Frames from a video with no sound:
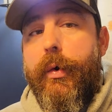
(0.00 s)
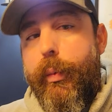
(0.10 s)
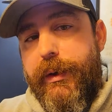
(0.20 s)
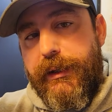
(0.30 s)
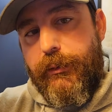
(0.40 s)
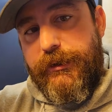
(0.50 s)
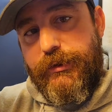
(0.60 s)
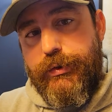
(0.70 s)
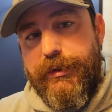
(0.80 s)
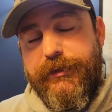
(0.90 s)
Winlink
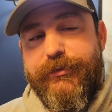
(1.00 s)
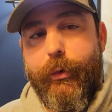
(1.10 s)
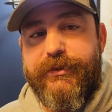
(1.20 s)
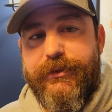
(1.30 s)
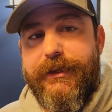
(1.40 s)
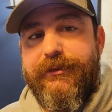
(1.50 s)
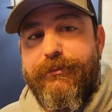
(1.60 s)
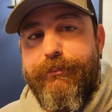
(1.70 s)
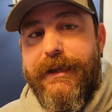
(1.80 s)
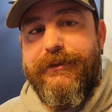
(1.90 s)
usually sorts things
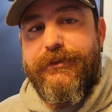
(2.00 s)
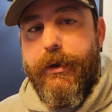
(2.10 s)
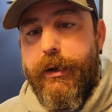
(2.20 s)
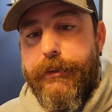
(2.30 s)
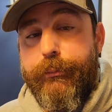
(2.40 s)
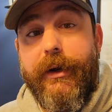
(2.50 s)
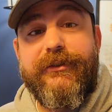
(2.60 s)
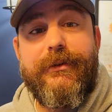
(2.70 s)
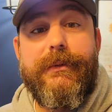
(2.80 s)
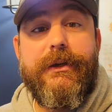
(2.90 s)
based on
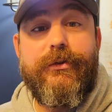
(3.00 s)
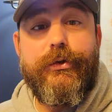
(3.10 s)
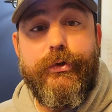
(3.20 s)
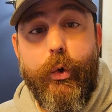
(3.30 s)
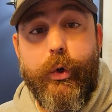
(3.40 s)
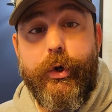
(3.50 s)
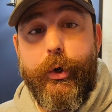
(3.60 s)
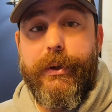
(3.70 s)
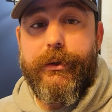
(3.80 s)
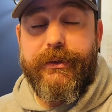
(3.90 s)
proximity to your
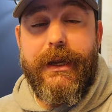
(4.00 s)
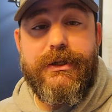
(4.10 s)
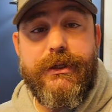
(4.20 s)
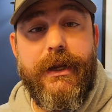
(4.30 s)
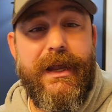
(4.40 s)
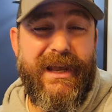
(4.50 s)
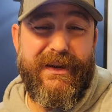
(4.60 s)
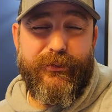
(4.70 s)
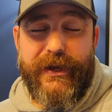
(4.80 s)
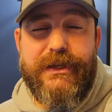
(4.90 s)
current location,
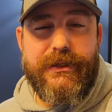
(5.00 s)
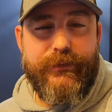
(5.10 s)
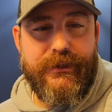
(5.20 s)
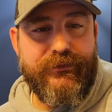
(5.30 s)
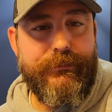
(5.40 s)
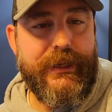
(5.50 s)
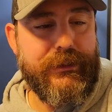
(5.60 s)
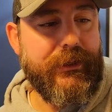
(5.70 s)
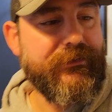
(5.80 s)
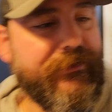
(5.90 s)
and for HF it doesn't make a lot of